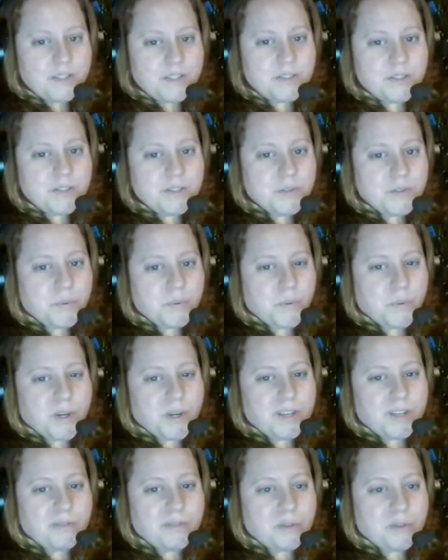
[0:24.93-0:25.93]

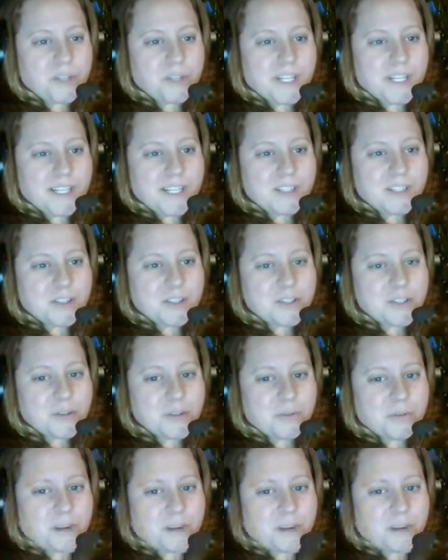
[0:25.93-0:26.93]
24 days or so
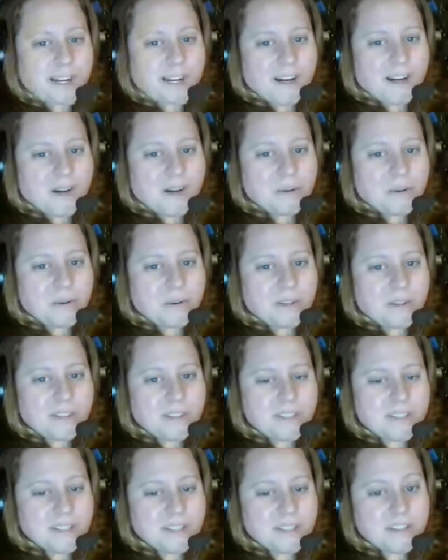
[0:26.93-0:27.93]
right now
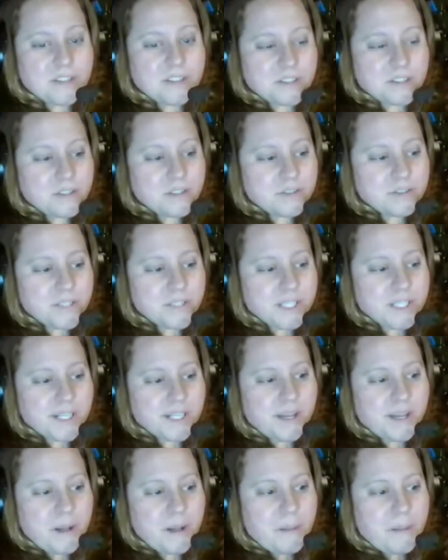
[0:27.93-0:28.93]
since surgery,
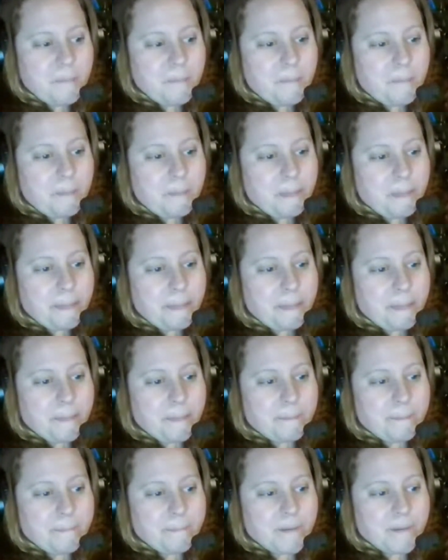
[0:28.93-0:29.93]

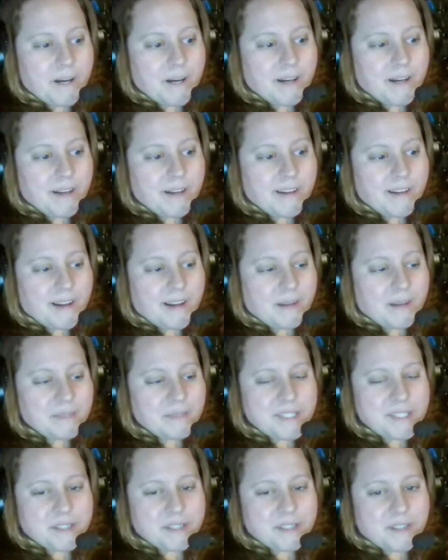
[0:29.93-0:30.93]
but I'm
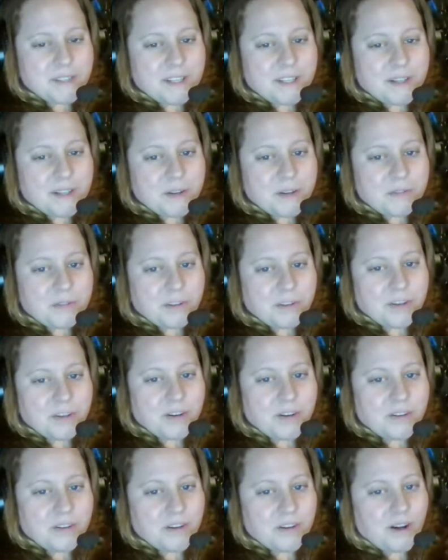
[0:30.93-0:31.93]
still getting over
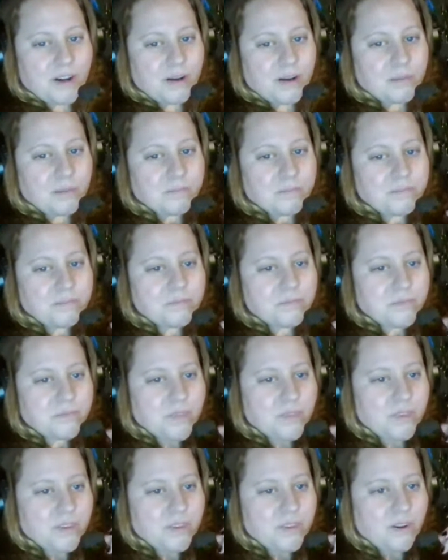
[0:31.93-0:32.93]

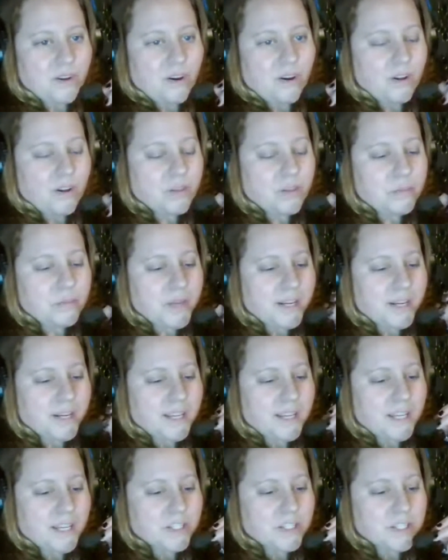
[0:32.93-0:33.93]
all the
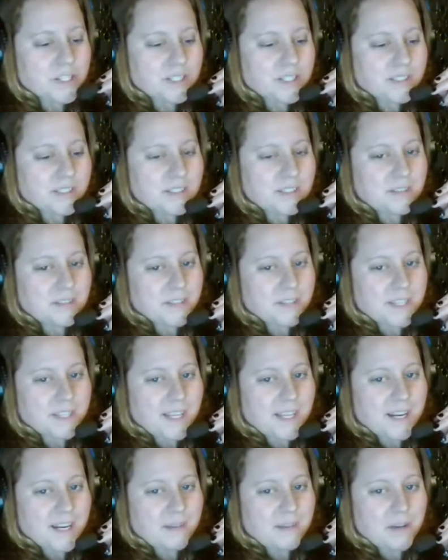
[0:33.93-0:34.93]
medication and stuff like
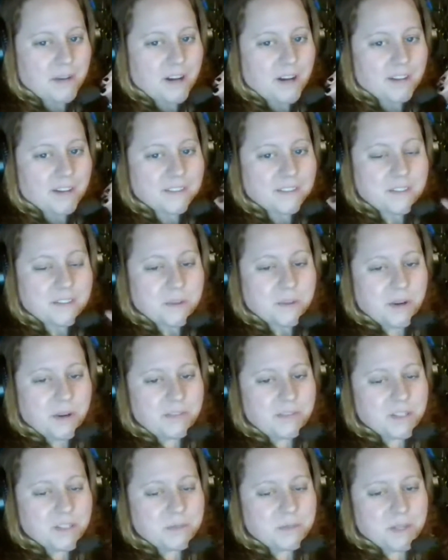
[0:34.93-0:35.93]
that I'm on. So I've
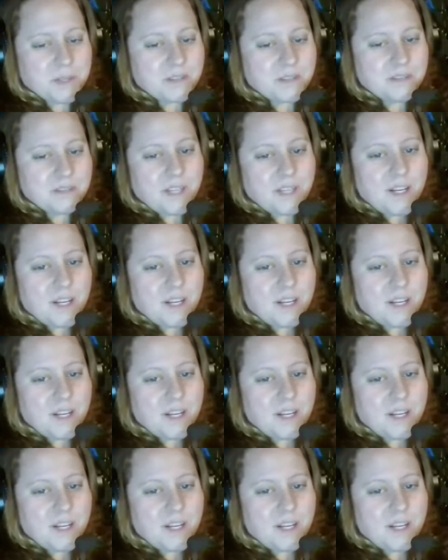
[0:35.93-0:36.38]
just been